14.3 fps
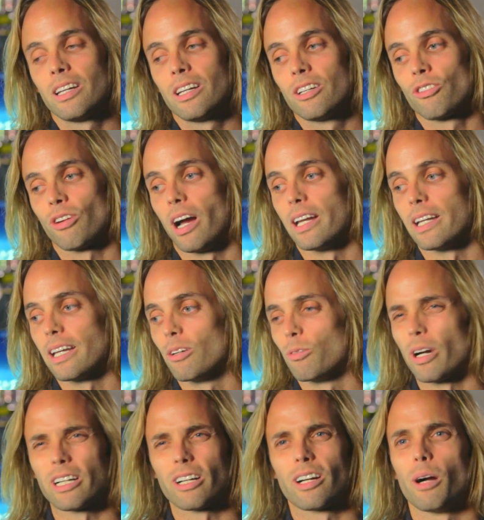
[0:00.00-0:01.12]
trying to get a
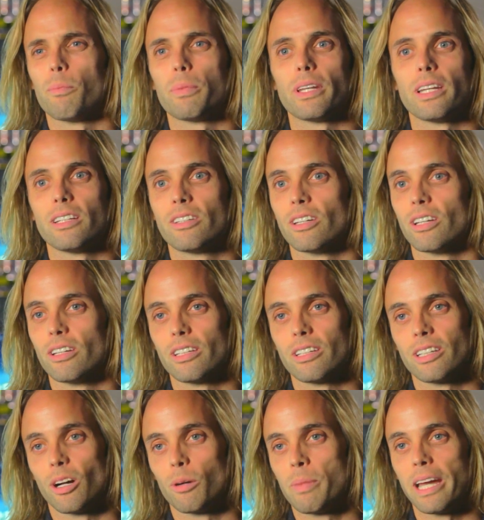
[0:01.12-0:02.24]
record company to, you
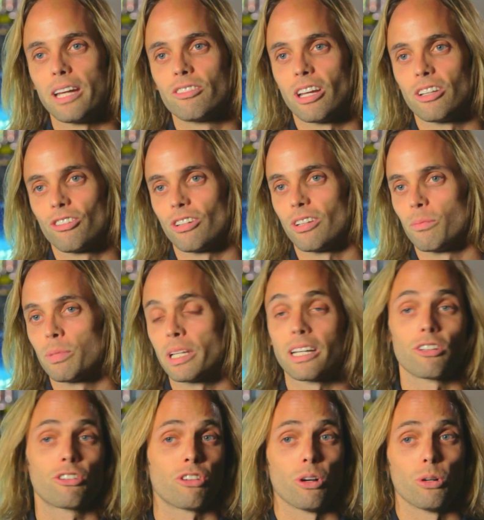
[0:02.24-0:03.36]
know, pay attention, playing
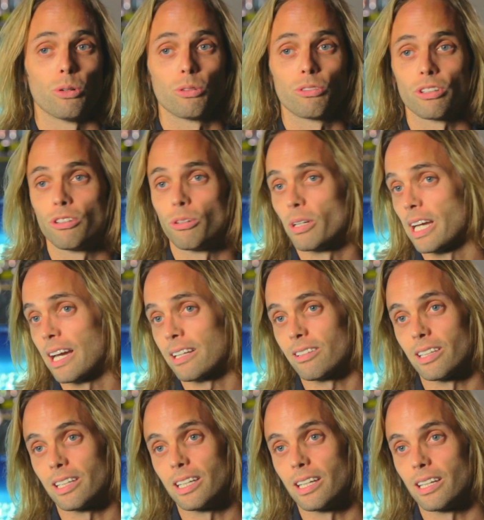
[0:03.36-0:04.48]
shows and doing
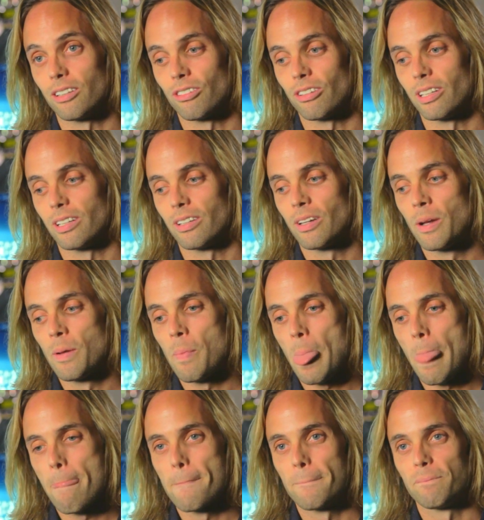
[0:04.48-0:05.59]
acting gigs, and,
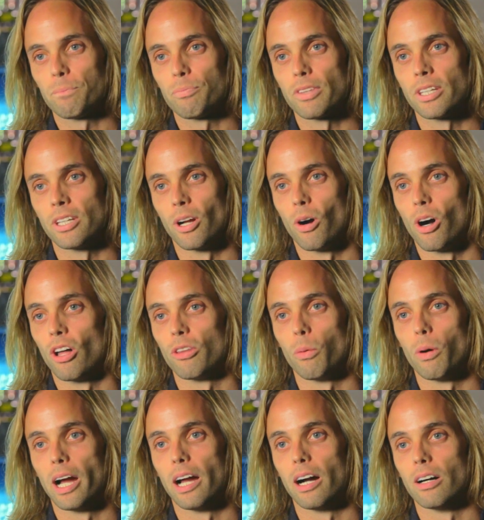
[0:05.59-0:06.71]
you know, all the
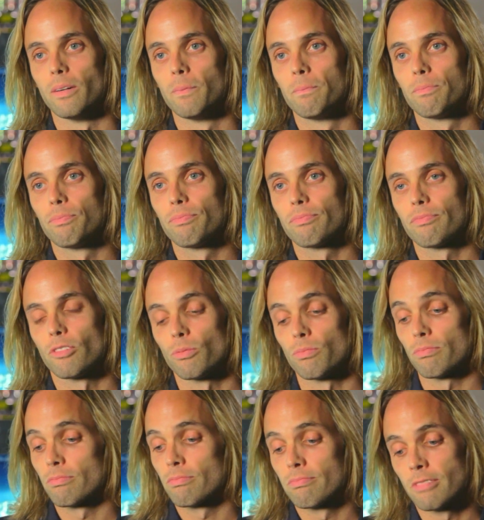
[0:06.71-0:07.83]
while
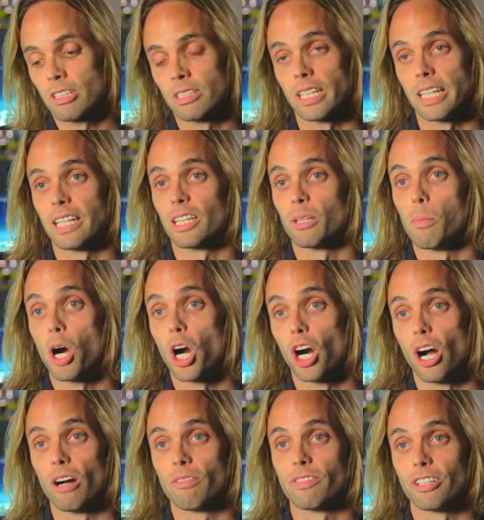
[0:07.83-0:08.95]
cleaning the bar
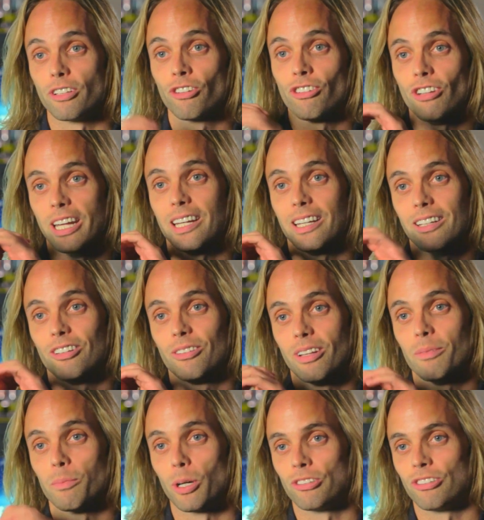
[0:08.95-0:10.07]
off and shaking a
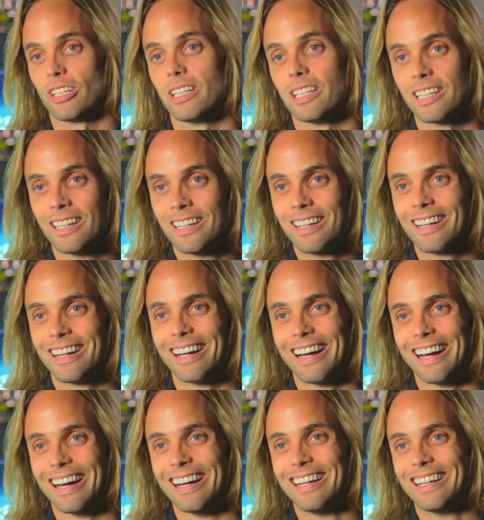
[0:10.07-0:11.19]
martini.
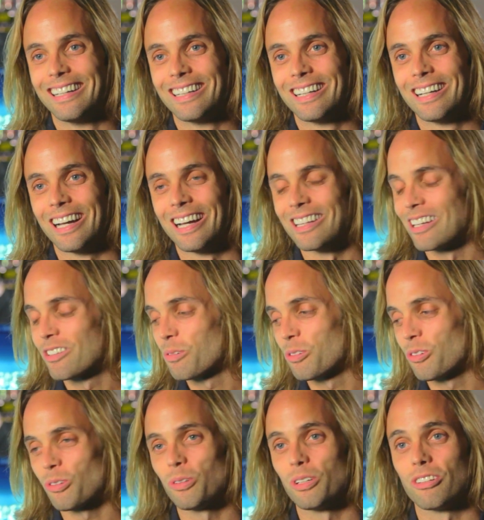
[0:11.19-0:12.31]
And that's what
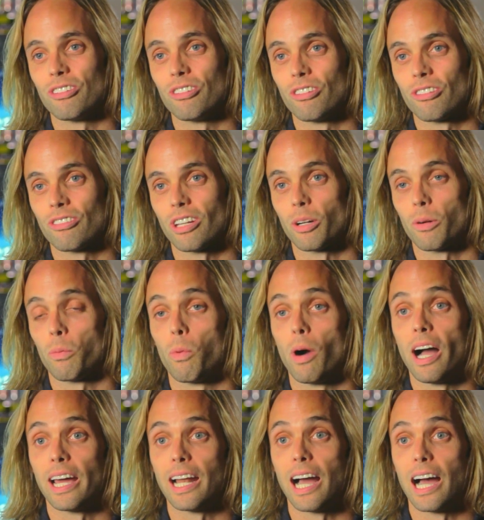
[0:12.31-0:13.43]
Drew is. He's just like
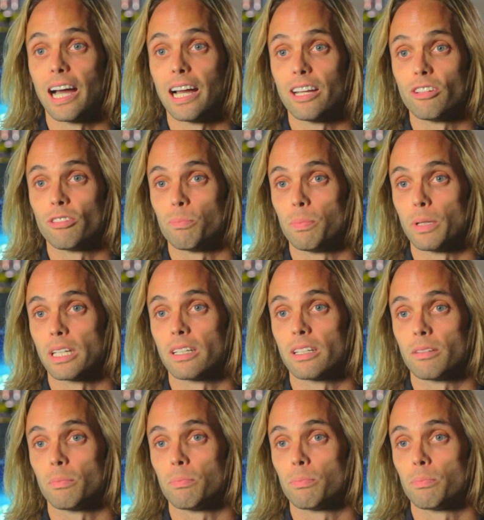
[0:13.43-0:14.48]
wide eyes, big,